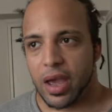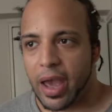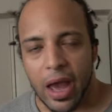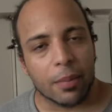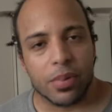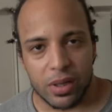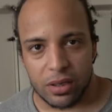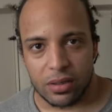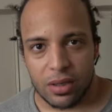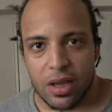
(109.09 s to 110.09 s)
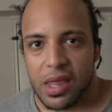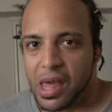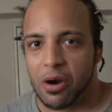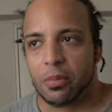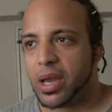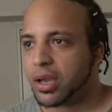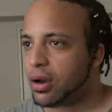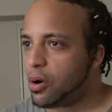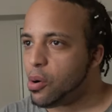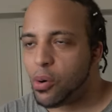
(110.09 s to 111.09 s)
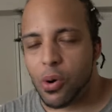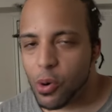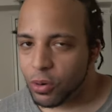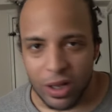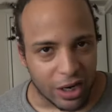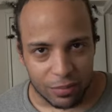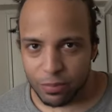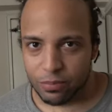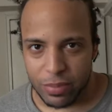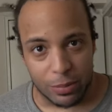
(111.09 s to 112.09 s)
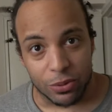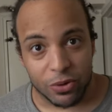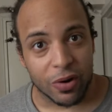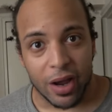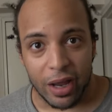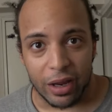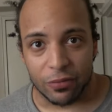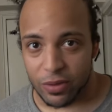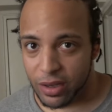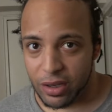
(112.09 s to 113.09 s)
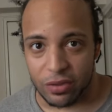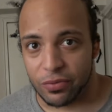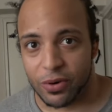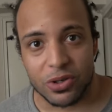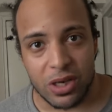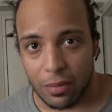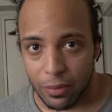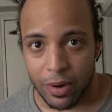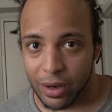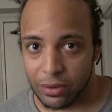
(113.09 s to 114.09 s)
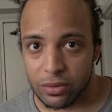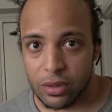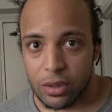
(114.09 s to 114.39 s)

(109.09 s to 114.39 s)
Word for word: happen that would make a whole lot of people cry from and the first time around.